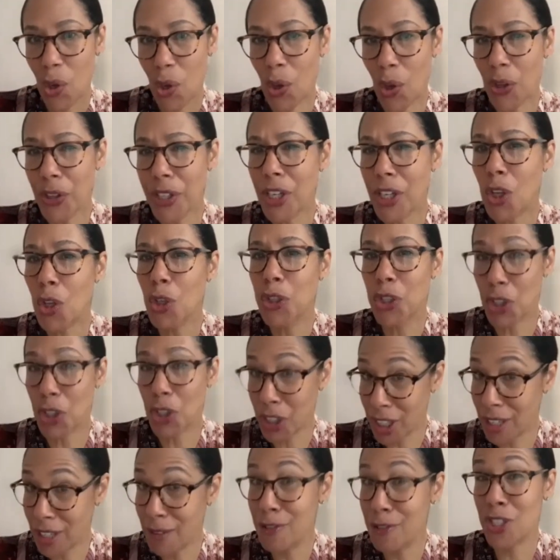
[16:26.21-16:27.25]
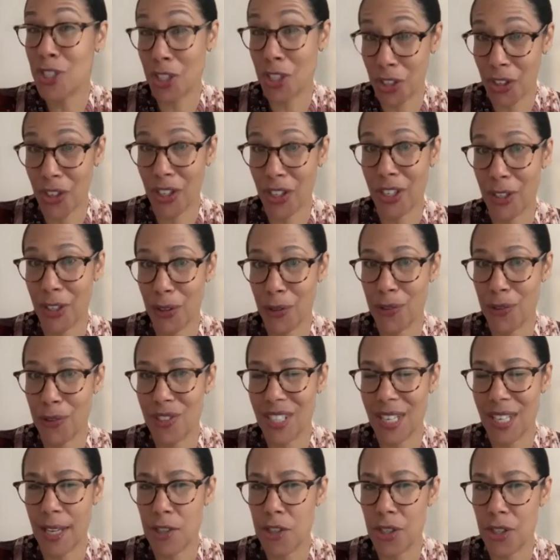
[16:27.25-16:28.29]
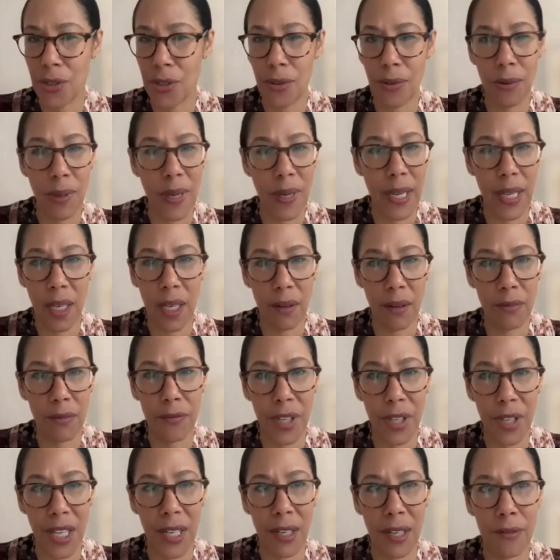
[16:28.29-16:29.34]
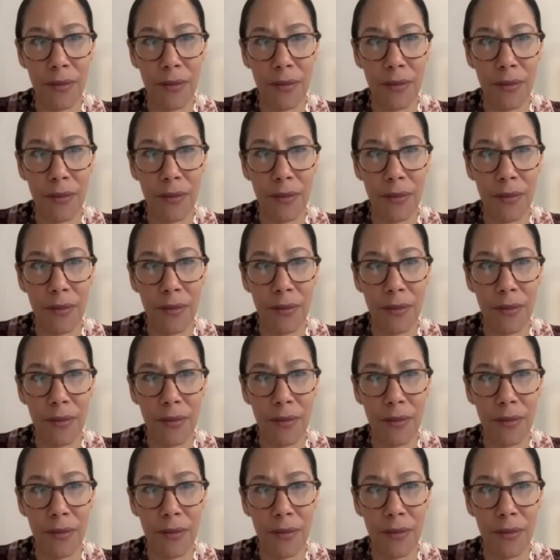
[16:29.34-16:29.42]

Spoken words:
All the alternative scenarios get you in a,